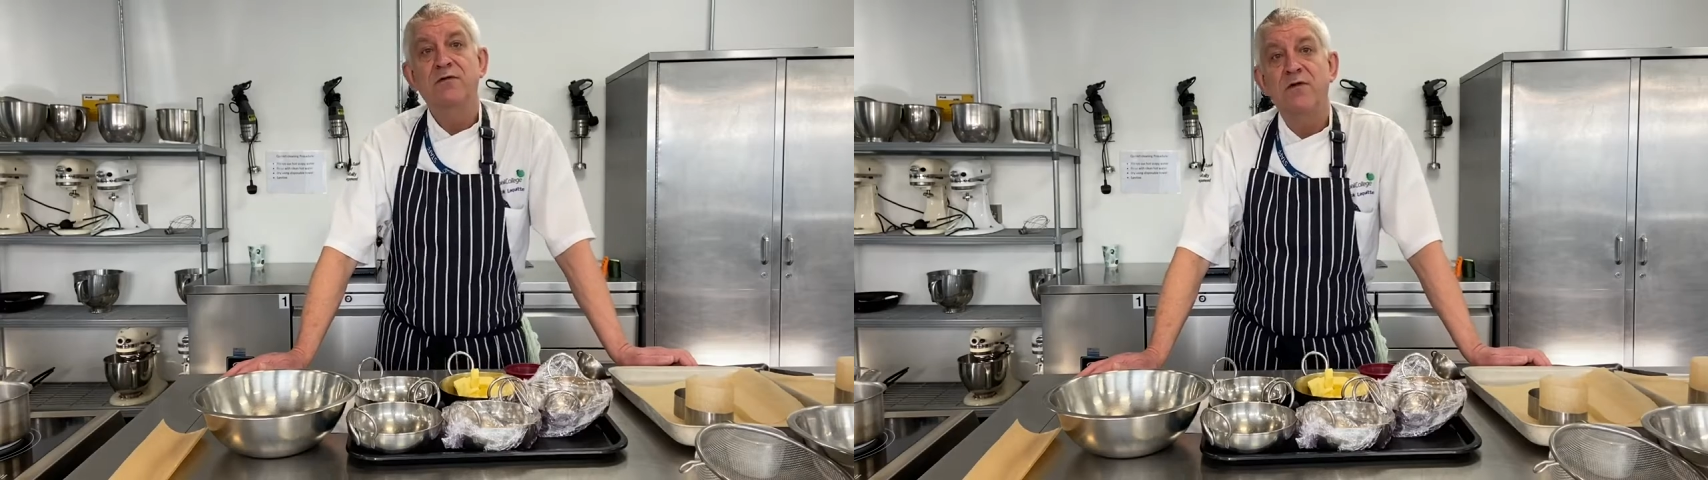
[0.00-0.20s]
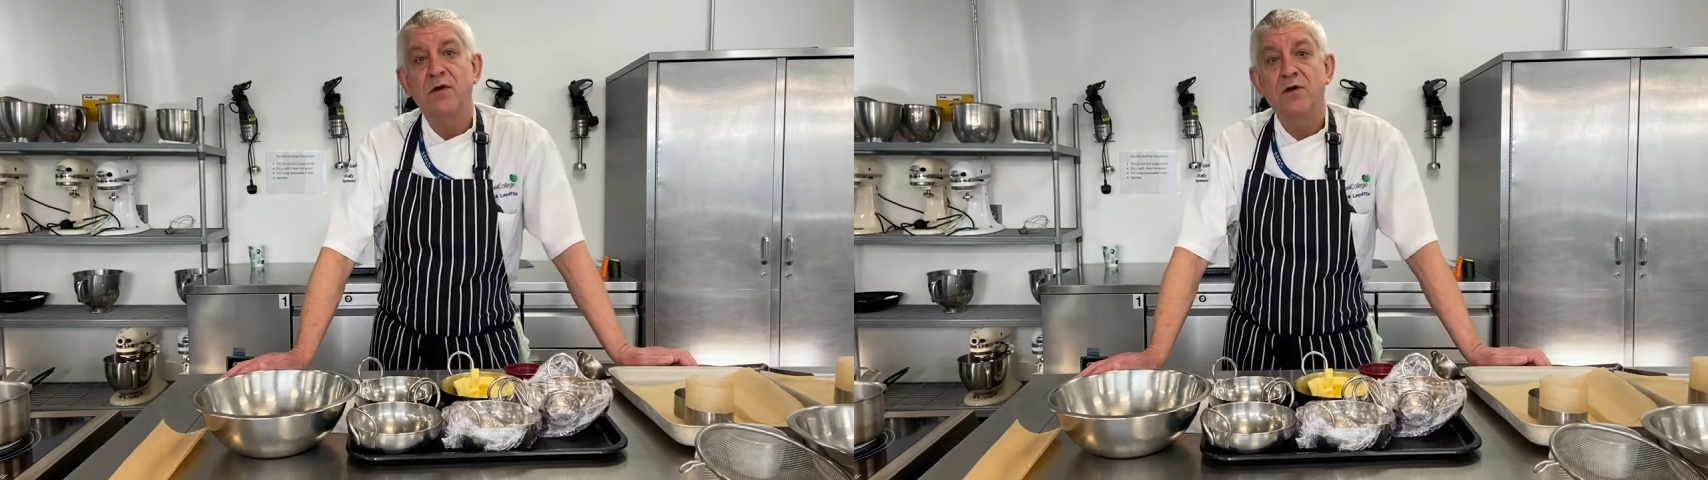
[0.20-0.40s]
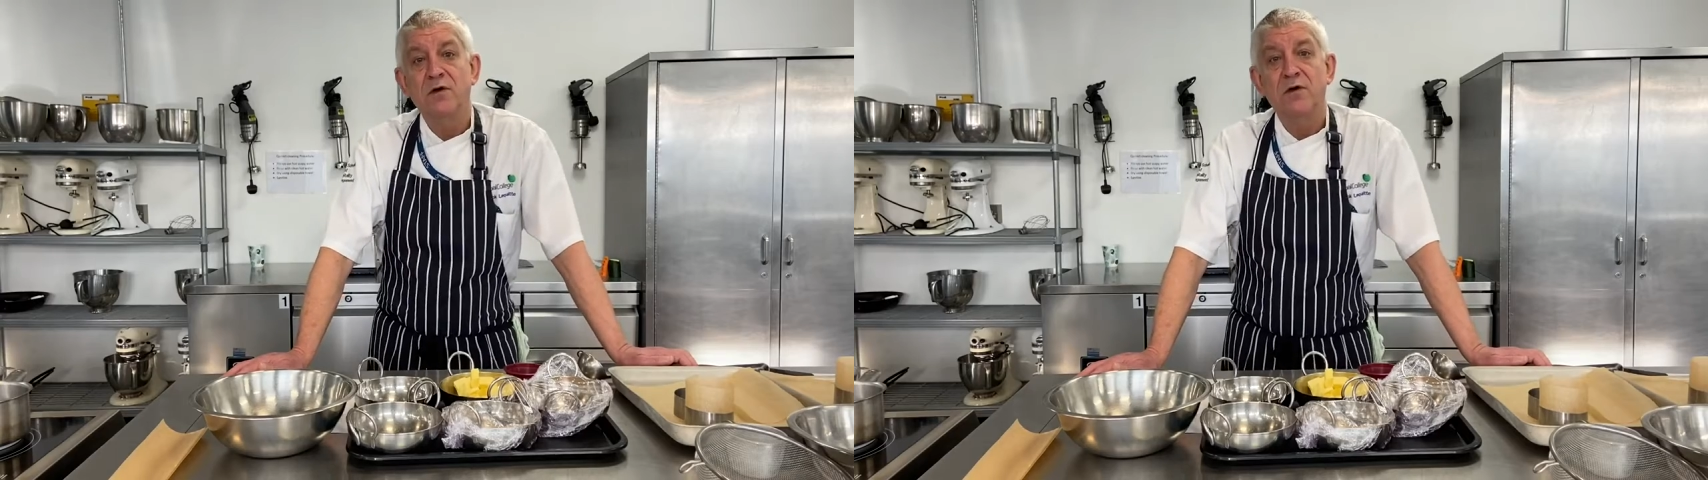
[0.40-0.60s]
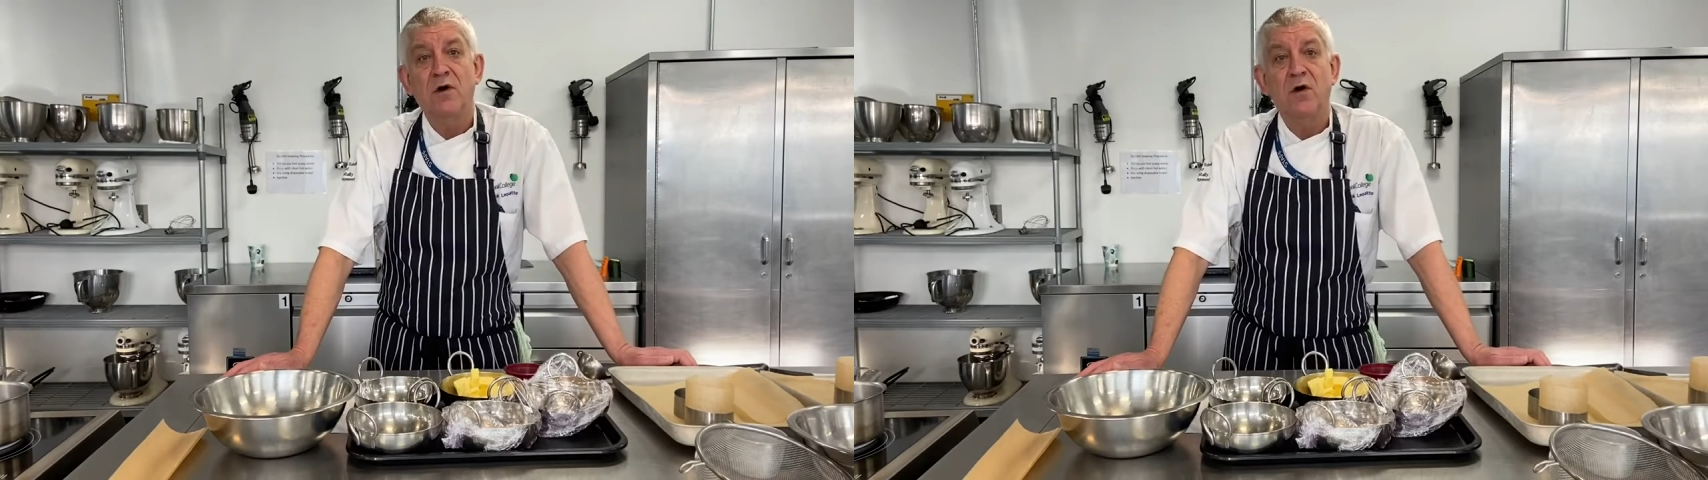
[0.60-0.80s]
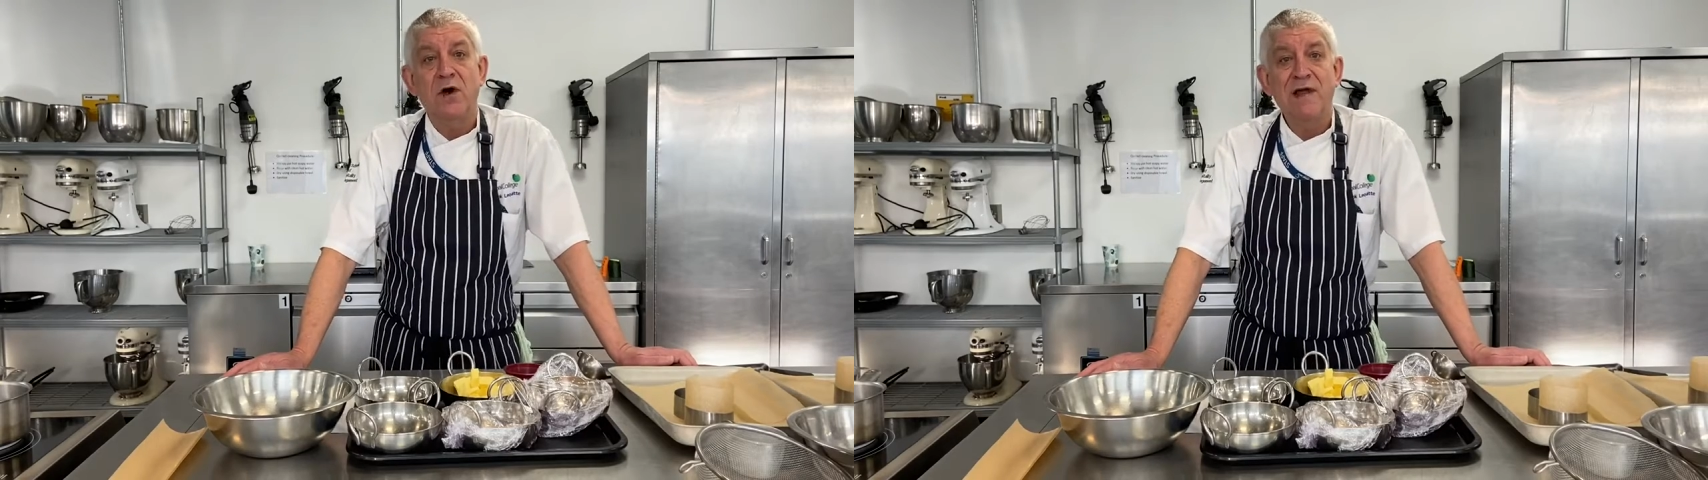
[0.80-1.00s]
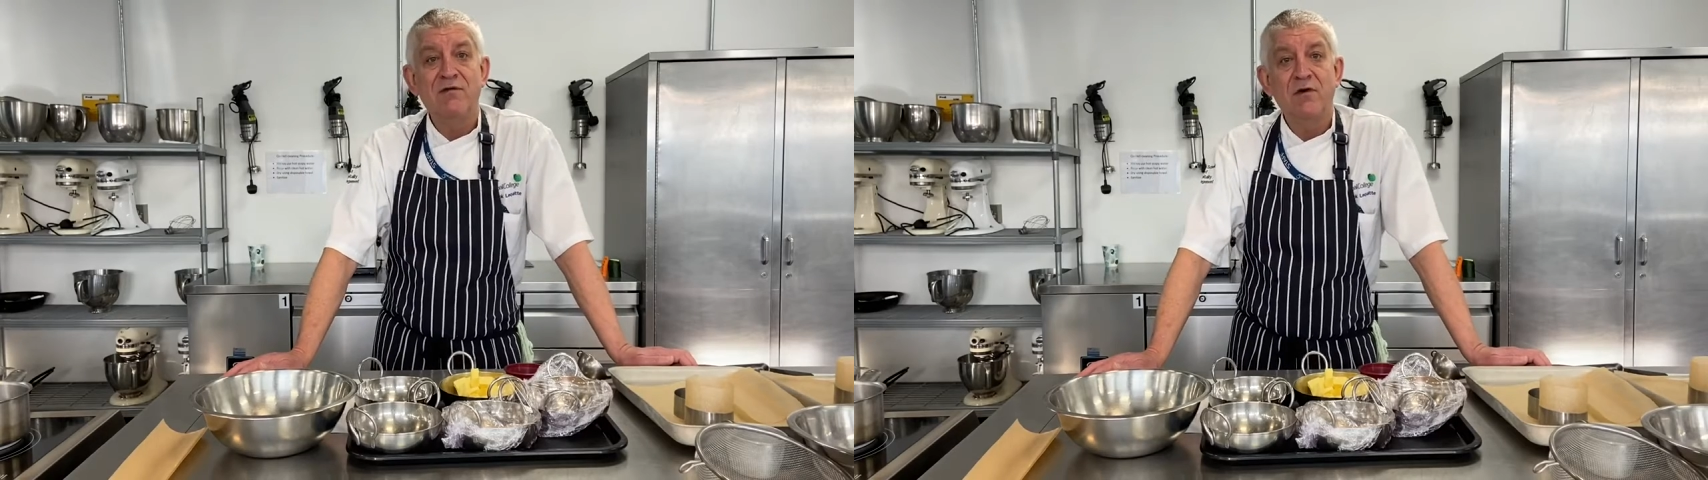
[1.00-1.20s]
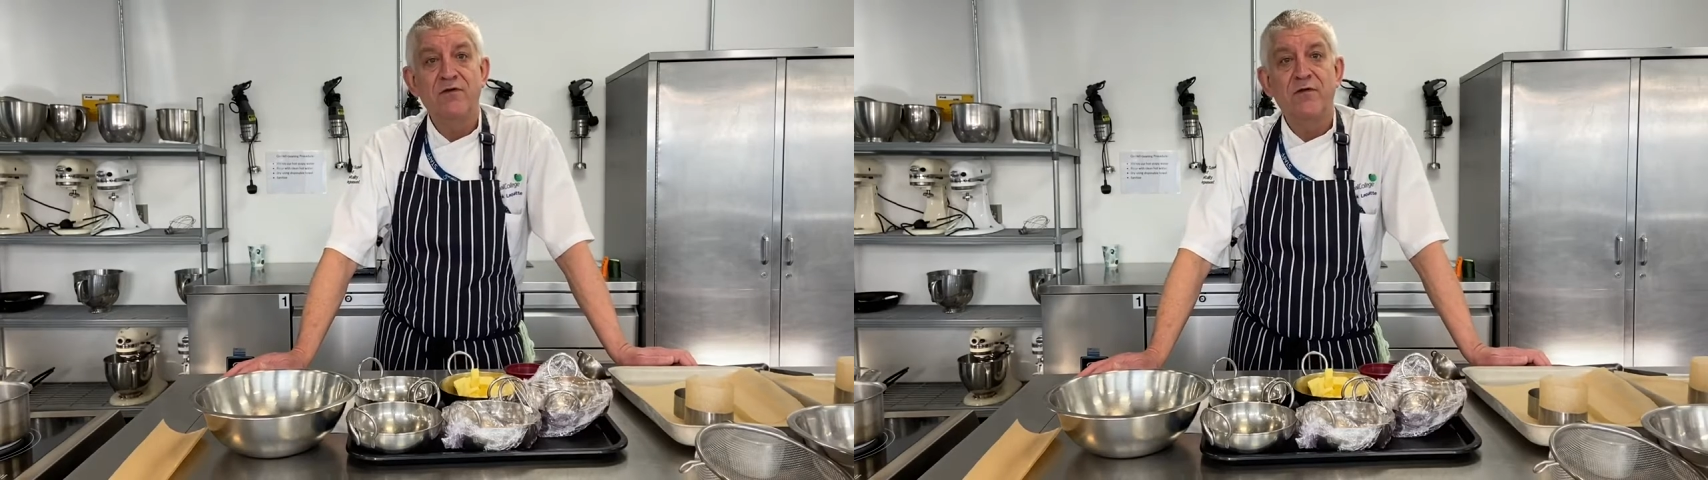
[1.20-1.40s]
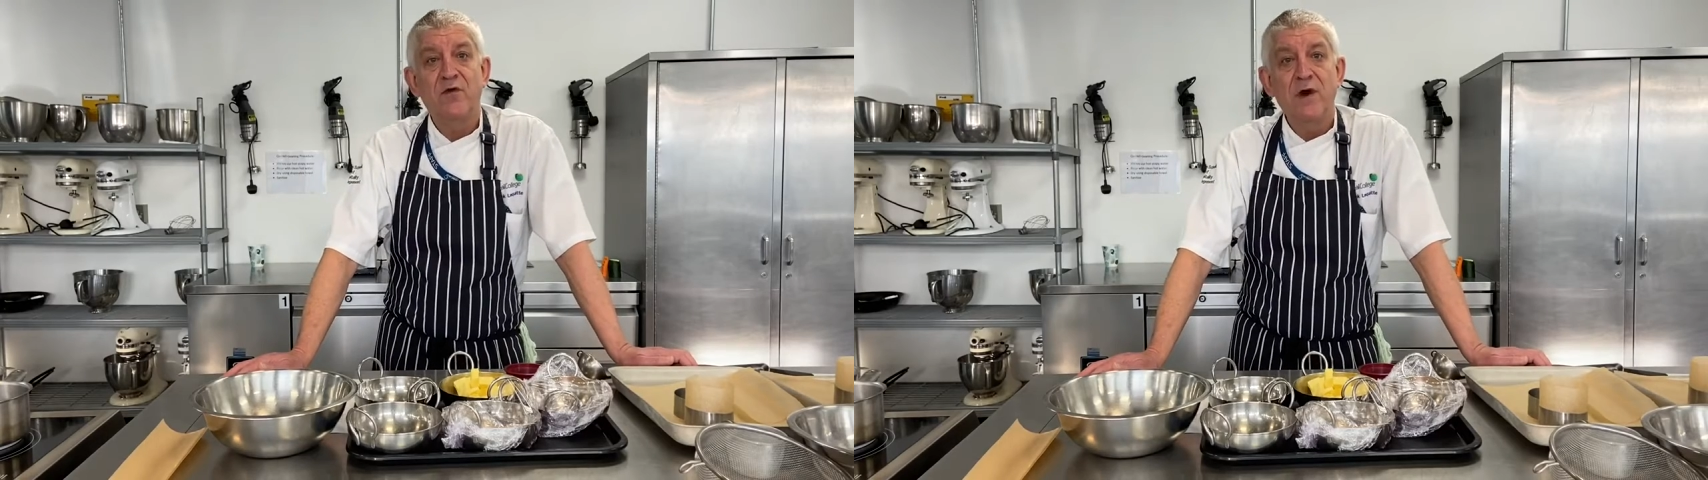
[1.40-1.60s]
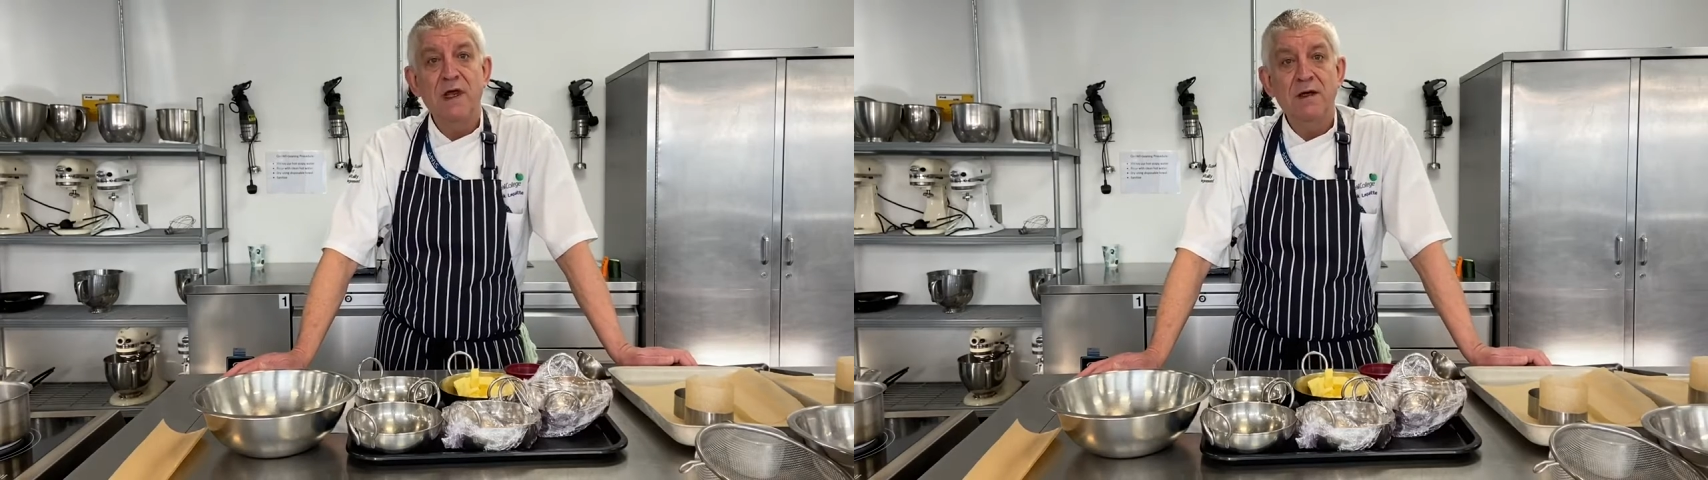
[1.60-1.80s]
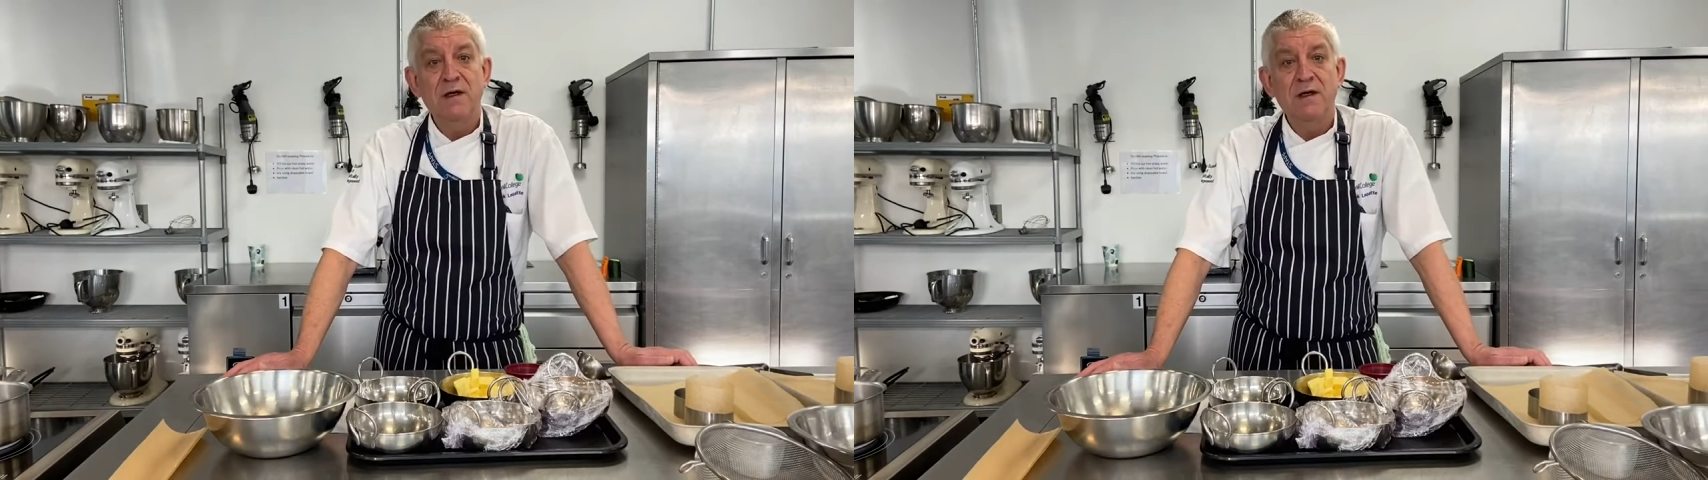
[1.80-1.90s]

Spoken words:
for our level 3